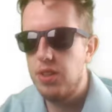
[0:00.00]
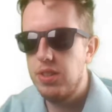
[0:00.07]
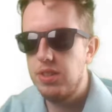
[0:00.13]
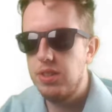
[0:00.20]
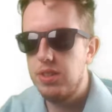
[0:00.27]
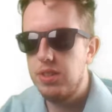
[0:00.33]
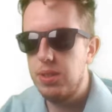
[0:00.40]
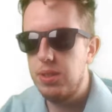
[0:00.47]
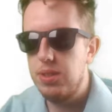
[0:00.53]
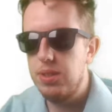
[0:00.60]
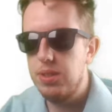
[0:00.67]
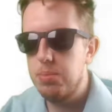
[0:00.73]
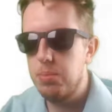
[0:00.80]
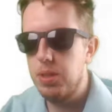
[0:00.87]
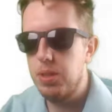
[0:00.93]
So
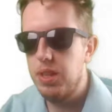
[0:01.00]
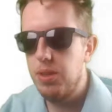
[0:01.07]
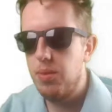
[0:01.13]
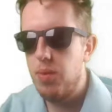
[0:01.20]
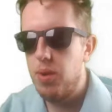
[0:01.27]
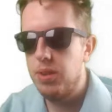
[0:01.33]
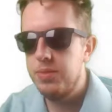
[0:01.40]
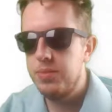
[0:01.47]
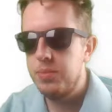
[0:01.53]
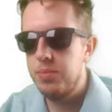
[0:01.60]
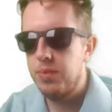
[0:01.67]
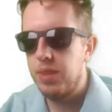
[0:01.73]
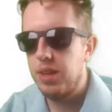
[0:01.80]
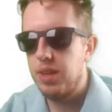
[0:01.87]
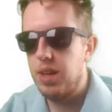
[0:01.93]
let's play it.
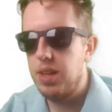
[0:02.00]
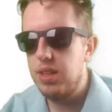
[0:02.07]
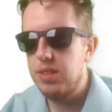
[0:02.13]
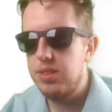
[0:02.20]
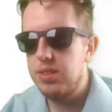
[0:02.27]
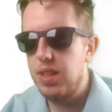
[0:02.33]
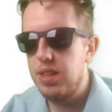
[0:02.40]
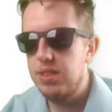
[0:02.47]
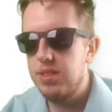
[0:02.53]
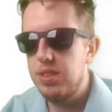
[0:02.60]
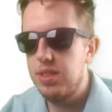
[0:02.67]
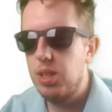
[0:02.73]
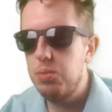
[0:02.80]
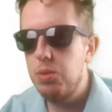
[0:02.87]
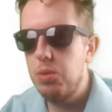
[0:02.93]

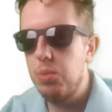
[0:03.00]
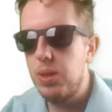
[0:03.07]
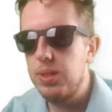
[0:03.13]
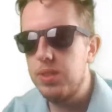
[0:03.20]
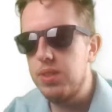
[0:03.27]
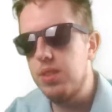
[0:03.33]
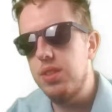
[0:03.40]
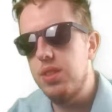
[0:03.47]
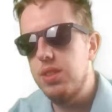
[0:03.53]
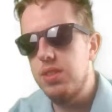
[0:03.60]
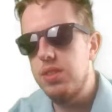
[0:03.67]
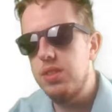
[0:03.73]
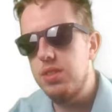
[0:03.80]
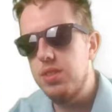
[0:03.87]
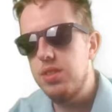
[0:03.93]
It took me a while
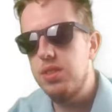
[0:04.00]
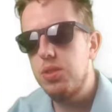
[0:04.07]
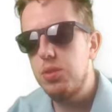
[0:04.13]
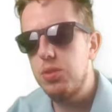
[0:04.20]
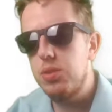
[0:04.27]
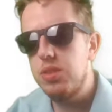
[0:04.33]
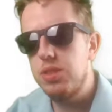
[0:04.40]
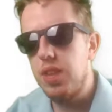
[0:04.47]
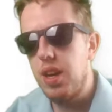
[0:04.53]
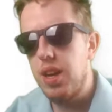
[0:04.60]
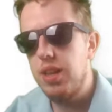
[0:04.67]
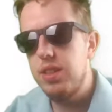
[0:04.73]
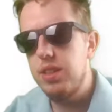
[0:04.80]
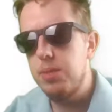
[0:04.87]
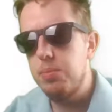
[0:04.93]
to
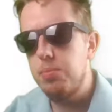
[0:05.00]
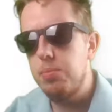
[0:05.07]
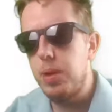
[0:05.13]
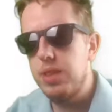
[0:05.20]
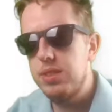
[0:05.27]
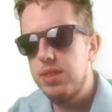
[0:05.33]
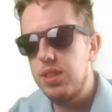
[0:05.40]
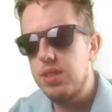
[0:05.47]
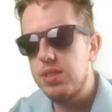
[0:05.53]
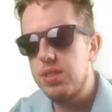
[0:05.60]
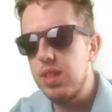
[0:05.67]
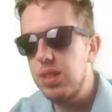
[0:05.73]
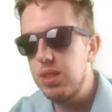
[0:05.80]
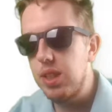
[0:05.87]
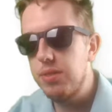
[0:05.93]
design a basic
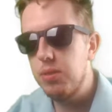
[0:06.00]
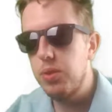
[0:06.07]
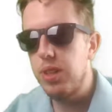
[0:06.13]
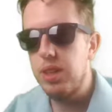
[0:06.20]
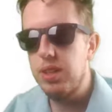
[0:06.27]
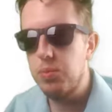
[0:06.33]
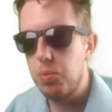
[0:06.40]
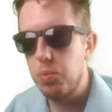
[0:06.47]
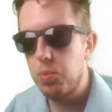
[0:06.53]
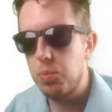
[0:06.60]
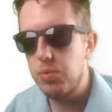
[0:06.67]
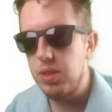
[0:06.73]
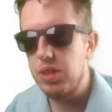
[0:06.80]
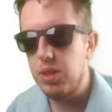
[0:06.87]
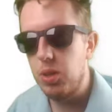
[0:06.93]
snail level that
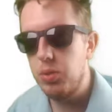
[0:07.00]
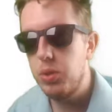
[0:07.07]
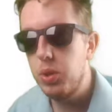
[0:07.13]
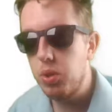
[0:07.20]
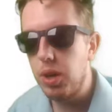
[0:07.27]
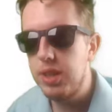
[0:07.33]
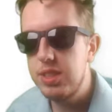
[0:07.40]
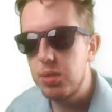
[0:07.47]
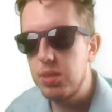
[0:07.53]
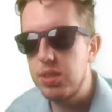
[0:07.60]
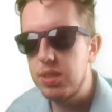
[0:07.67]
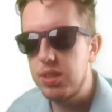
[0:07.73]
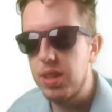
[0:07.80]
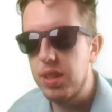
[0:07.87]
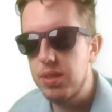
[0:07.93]
didn't go too crazy with the
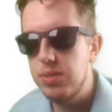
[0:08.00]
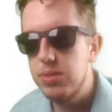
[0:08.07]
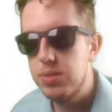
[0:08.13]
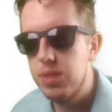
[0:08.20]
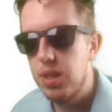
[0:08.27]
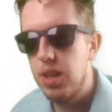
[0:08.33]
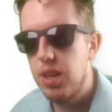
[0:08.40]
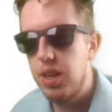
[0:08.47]
snails,